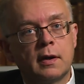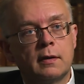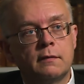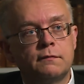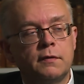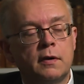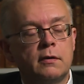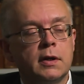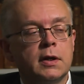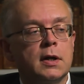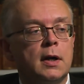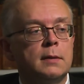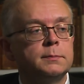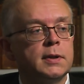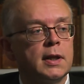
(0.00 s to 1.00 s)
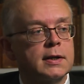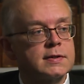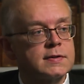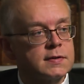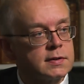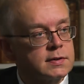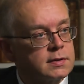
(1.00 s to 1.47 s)
a very
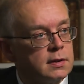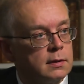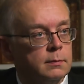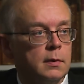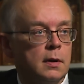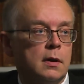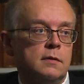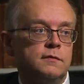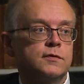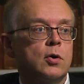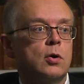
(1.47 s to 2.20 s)
complex system of